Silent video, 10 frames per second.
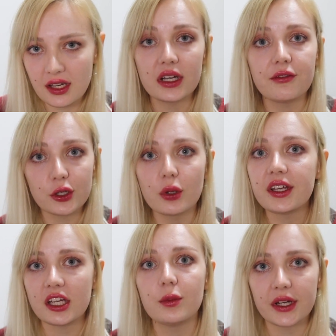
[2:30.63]
But if you are
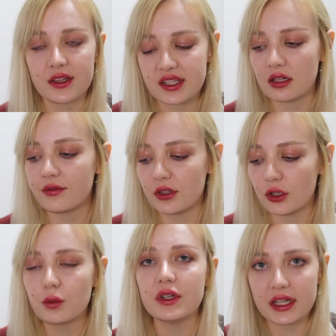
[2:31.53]
here by yourself and
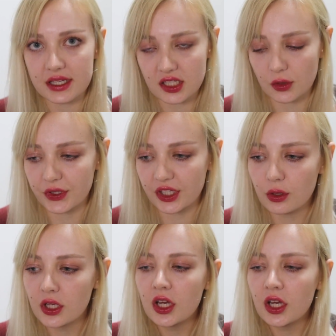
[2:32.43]
nobody is helping you,